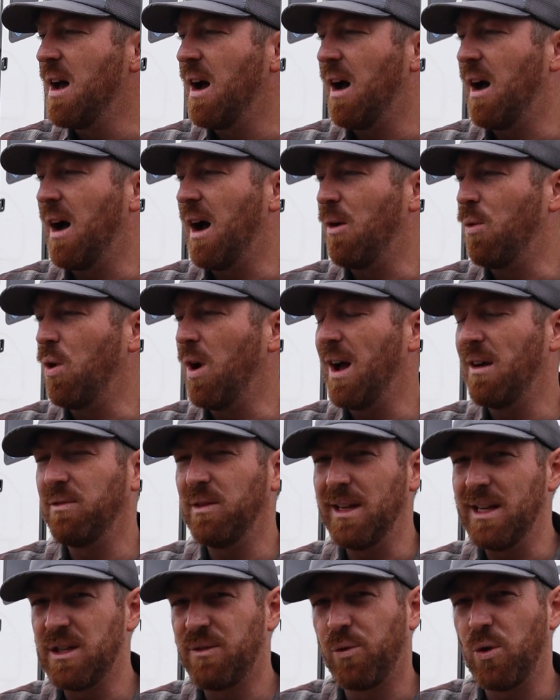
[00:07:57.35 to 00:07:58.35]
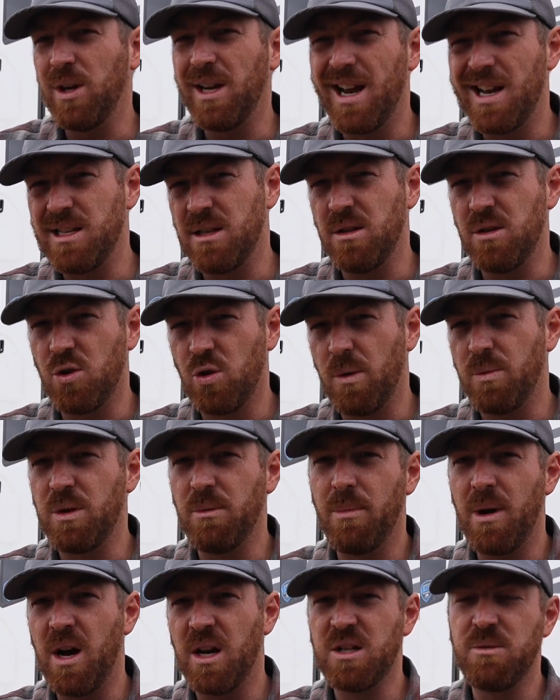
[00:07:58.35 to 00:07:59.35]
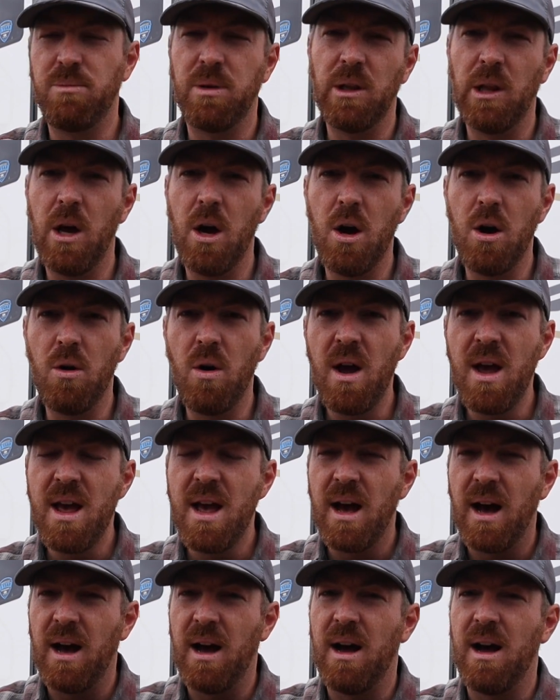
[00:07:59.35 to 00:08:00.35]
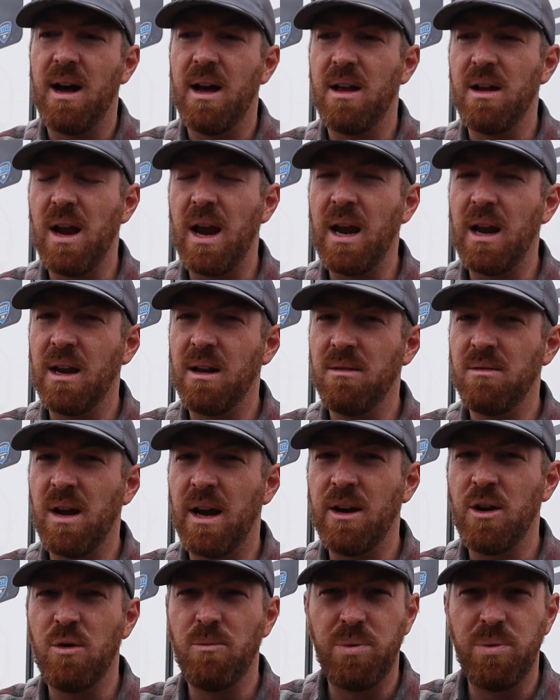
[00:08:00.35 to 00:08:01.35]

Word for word: Uh, I will have links for you guys in the description box below. Uh, and I know